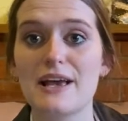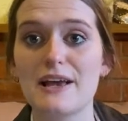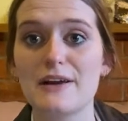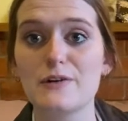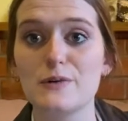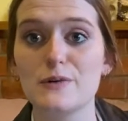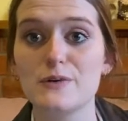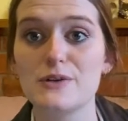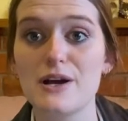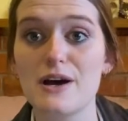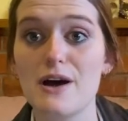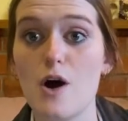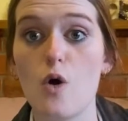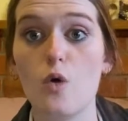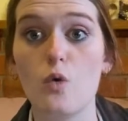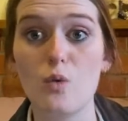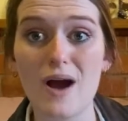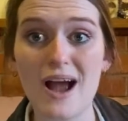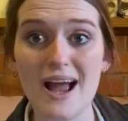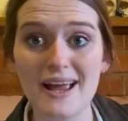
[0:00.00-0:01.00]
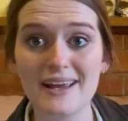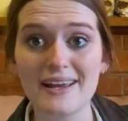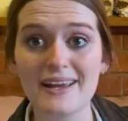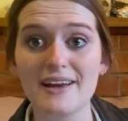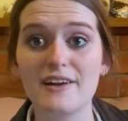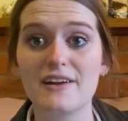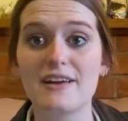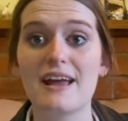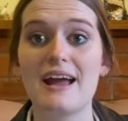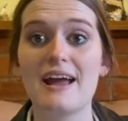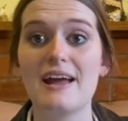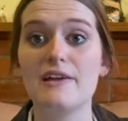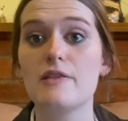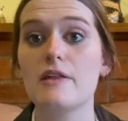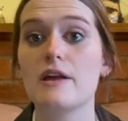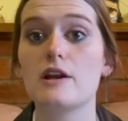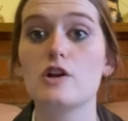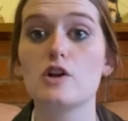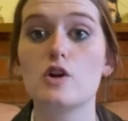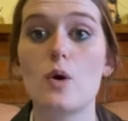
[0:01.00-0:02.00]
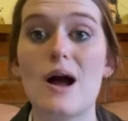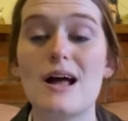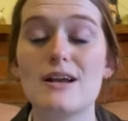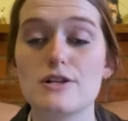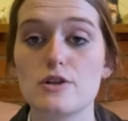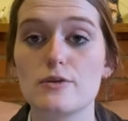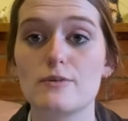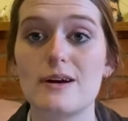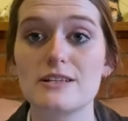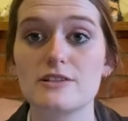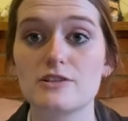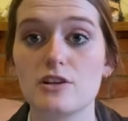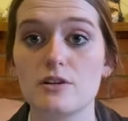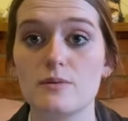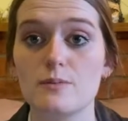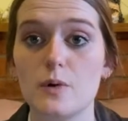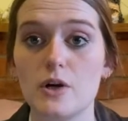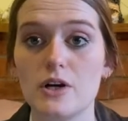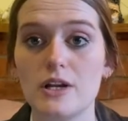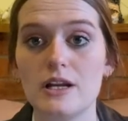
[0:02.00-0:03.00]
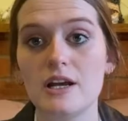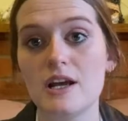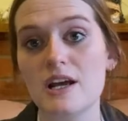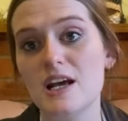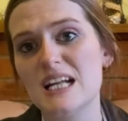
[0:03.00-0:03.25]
aorta away, okay, they're going to go out to the rest of the body.